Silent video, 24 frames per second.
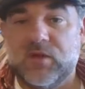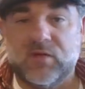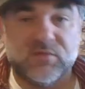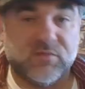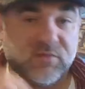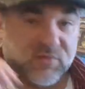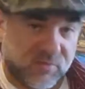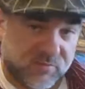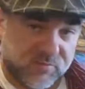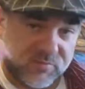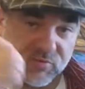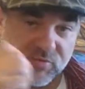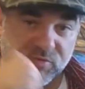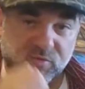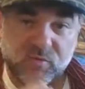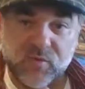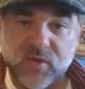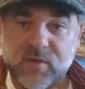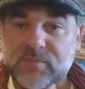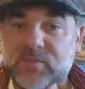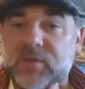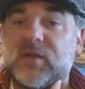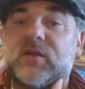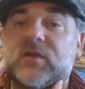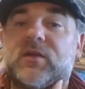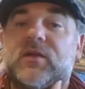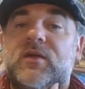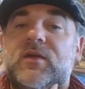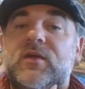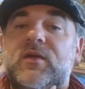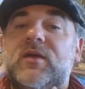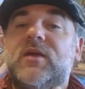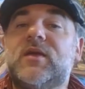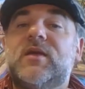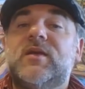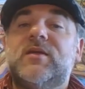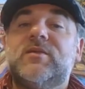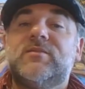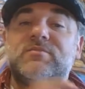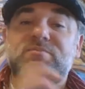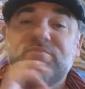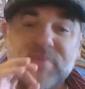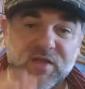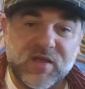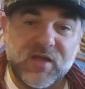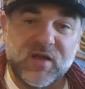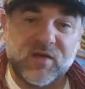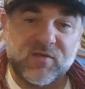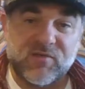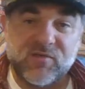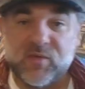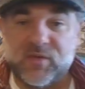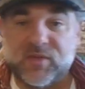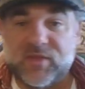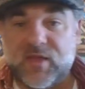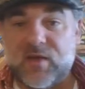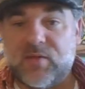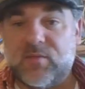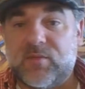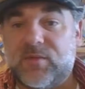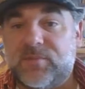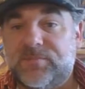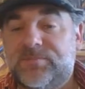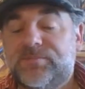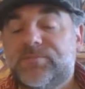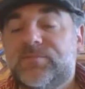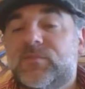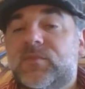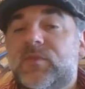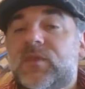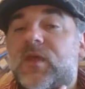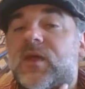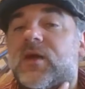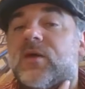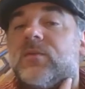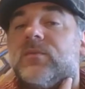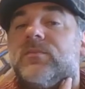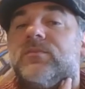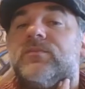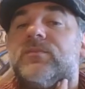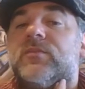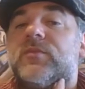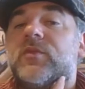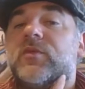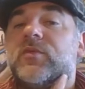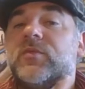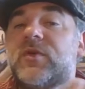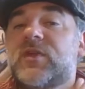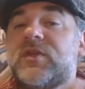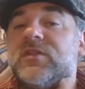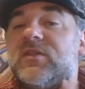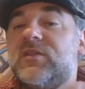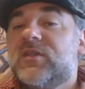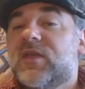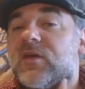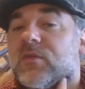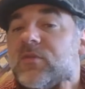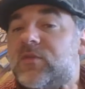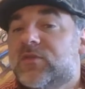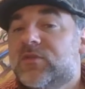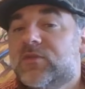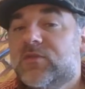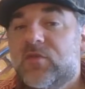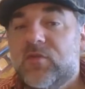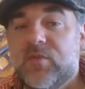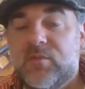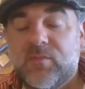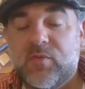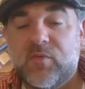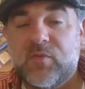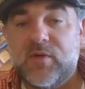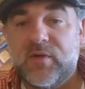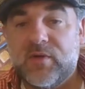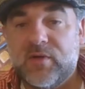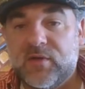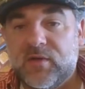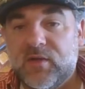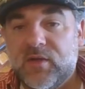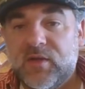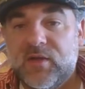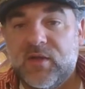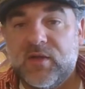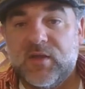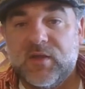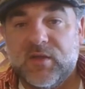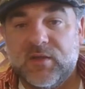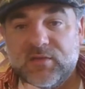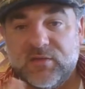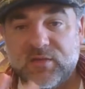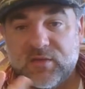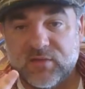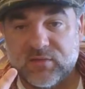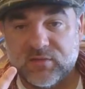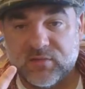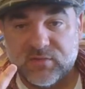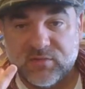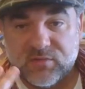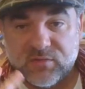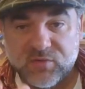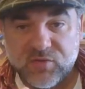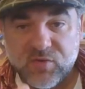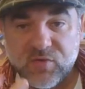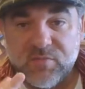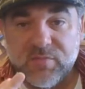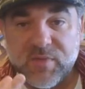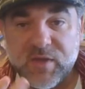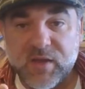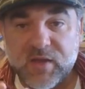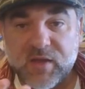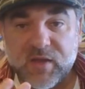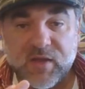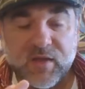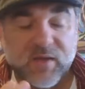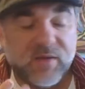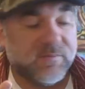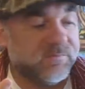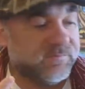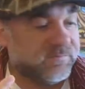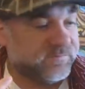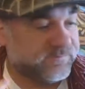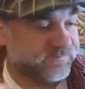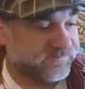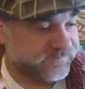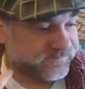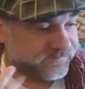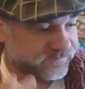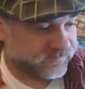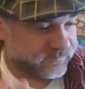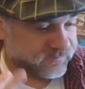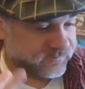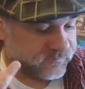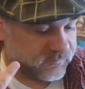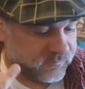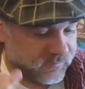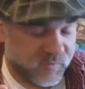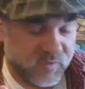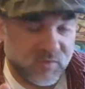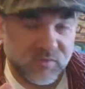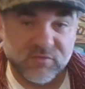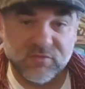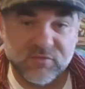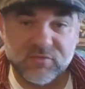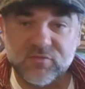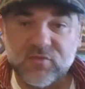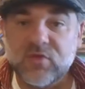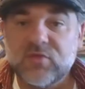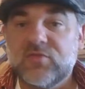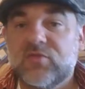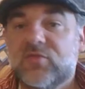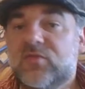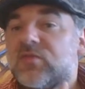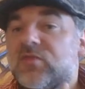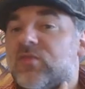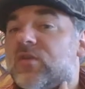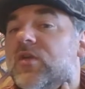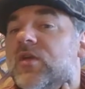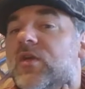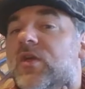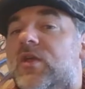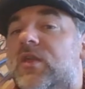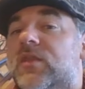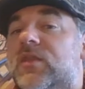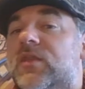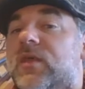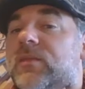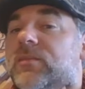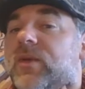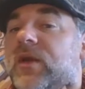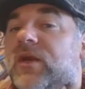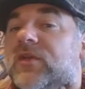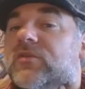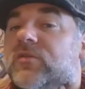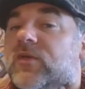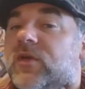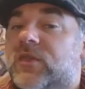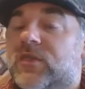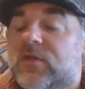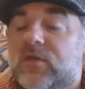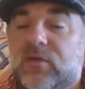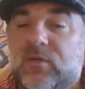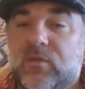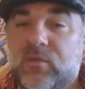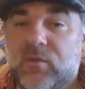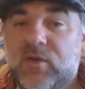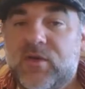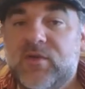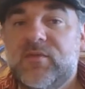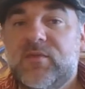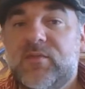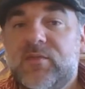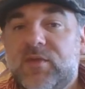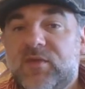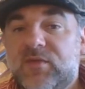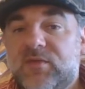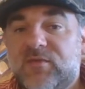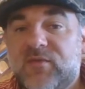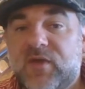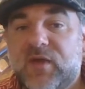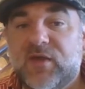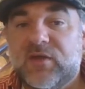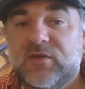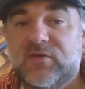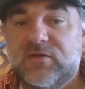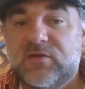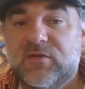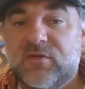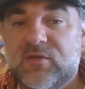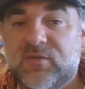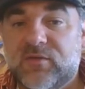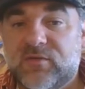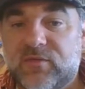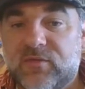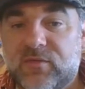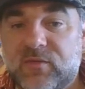some sort of weapon. Be careful with that one. Now, the reason that one's so important is this. Two big structures that pass right there. One of them is the vagus nerve.